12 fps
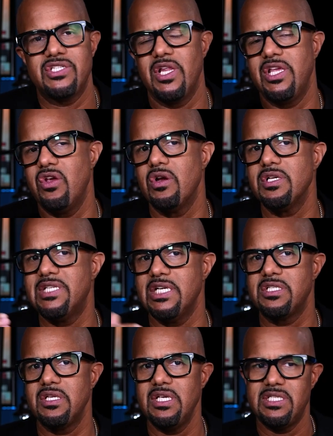So like you're
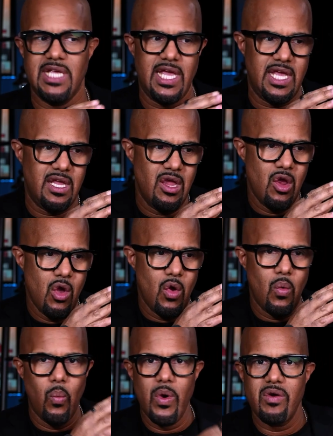essentially saying
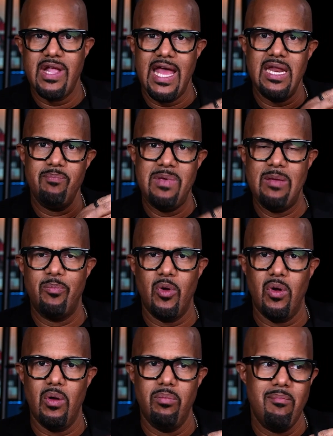we're getting
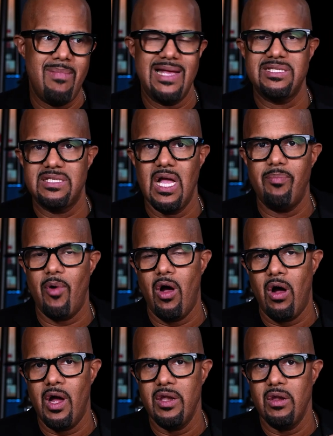people messed up
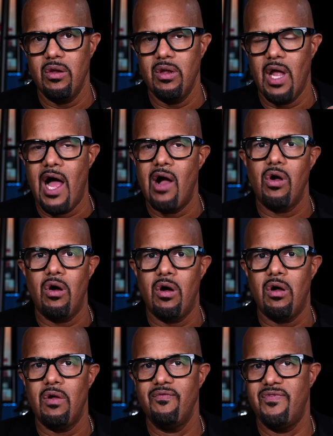on
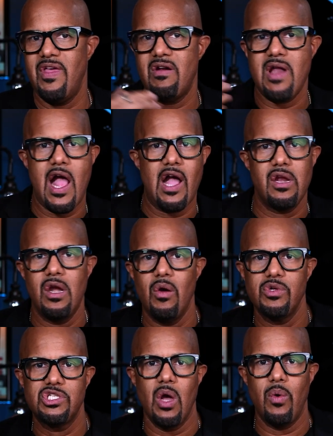alcohol. They're not going to know
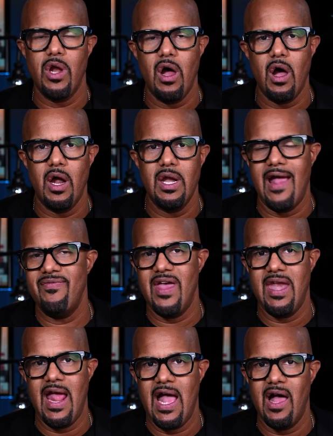what's going on and
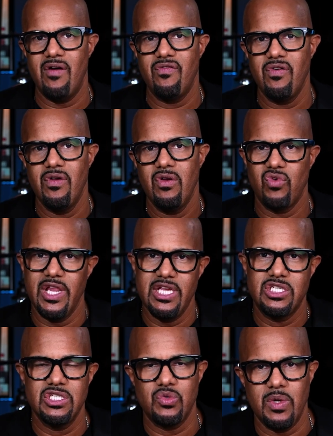then have
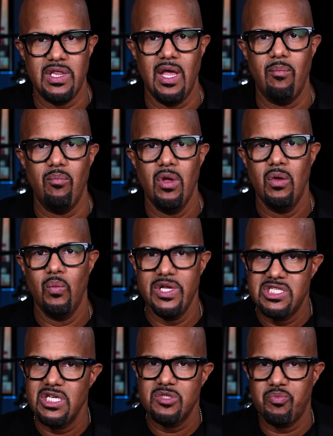relations with them,
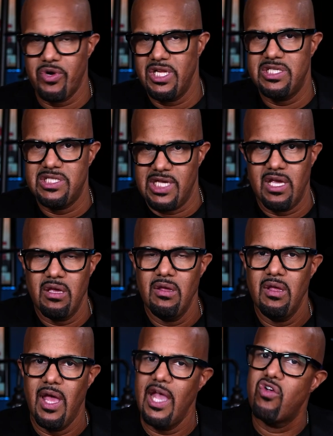which is pretty sick
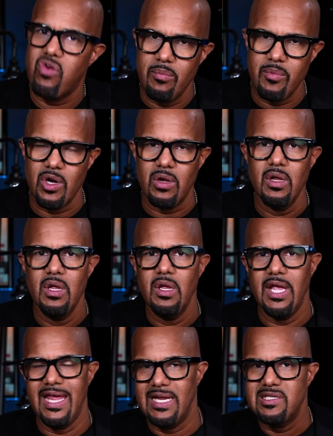and criminal
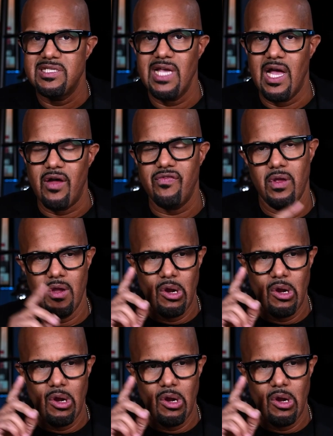in itself.